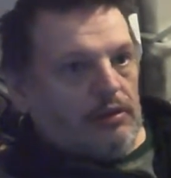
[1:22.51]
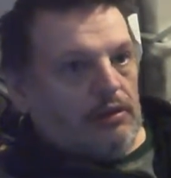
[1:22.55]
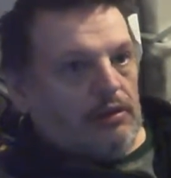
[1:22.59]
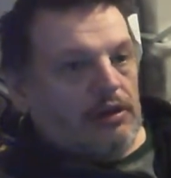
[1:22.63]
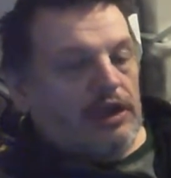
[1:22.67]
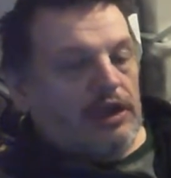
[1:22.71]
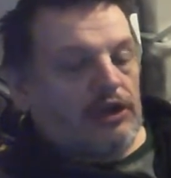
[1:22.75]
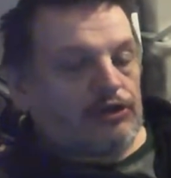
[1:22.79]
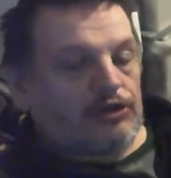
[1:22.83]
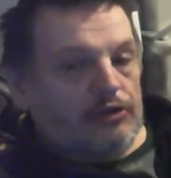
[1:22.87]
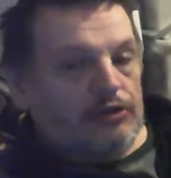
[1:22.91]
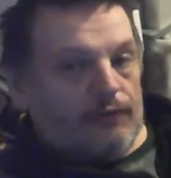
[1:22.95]

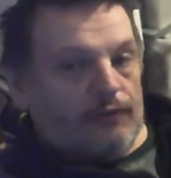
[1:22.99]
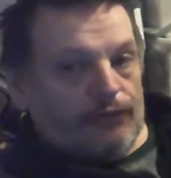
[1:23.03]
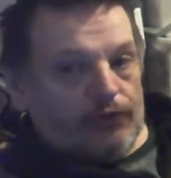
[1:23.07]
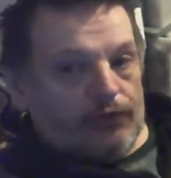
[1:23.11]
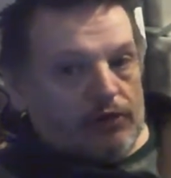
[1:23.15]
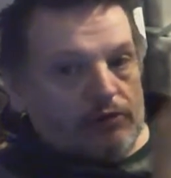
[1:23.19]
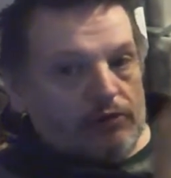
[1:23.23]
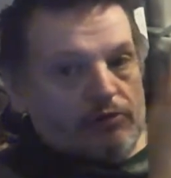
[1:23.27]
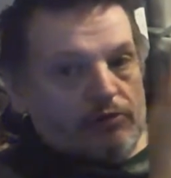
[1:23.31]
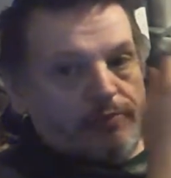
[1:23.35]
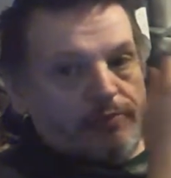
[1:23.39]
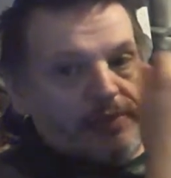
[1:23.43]
Cash
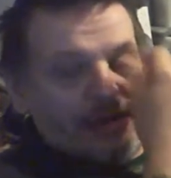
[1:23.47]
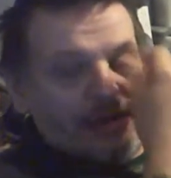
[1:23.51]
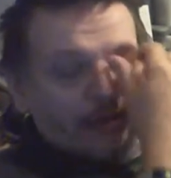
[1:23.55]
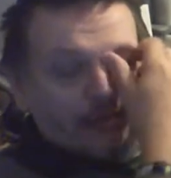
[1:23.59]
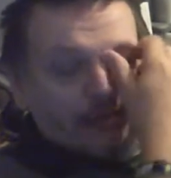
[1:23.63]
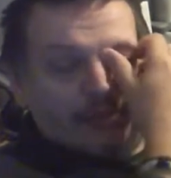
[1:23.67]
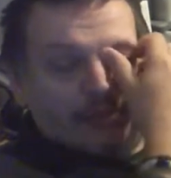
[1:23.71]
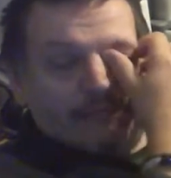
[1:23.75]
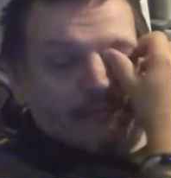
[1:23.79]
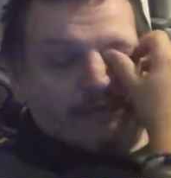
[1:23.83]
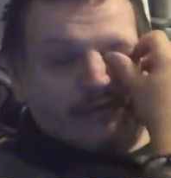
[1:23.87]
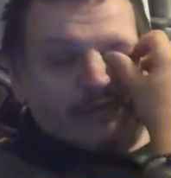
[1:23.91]
Converter about a
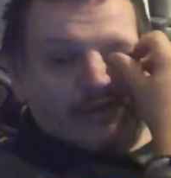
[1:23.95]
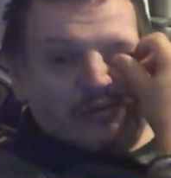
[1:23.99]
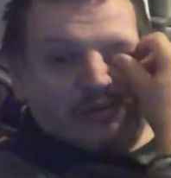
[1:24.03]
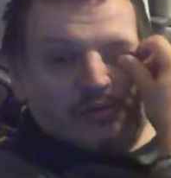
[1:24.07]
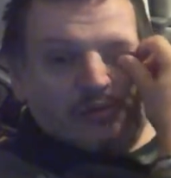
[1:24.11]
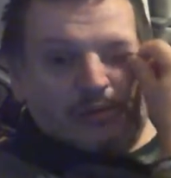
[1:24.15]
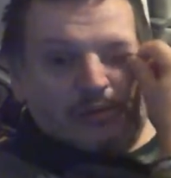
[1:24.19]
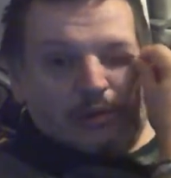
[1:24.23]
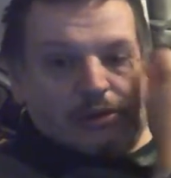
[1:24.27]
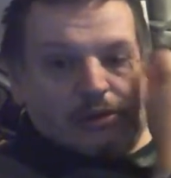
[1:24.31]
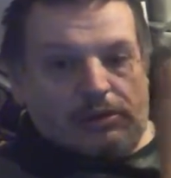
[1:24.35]
month ago.